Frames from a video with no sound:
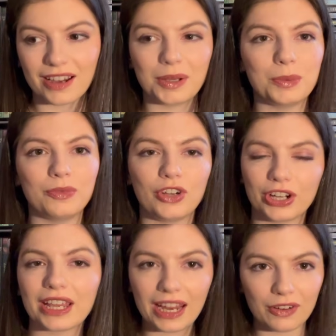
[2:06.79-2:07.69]
I'm very
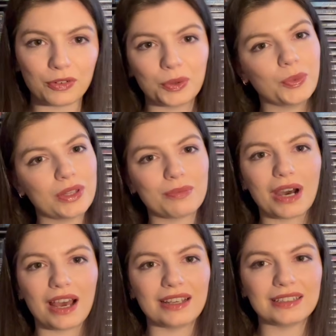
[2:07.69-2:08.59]
careful with
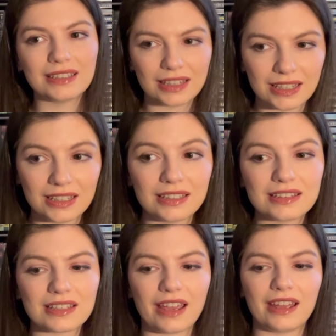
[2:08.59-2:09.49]
my
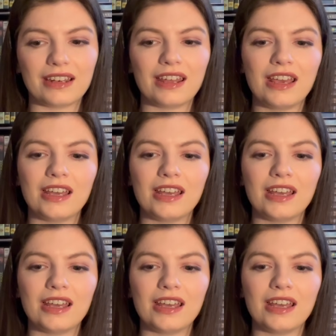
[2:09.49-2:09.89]
things, and